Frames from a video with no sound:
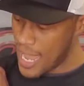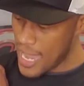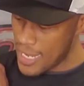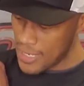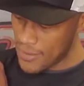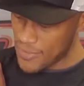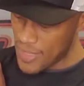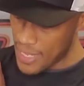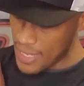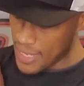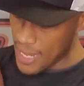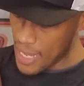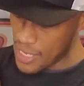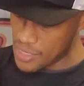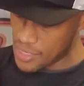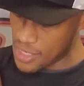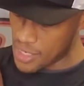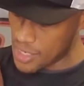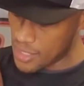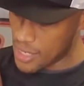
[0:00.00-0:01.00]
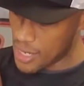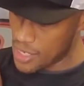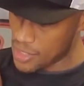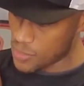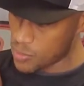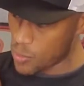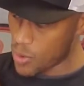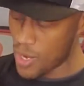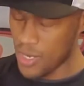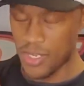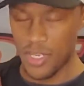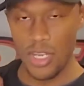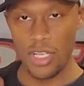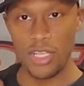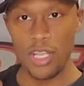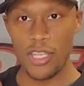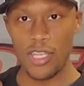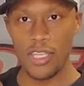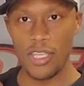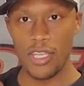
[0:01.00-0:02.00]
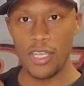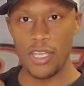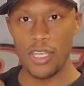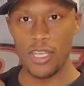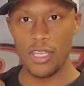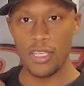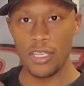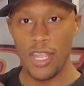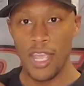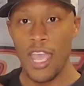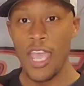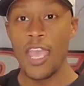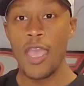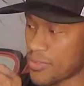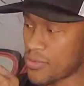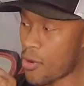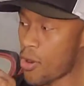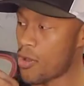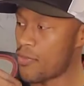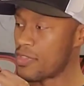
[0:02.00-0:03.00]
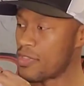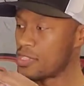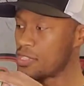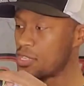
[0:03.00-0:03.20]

And if they catch it, guess what? You're looking good. We throw on this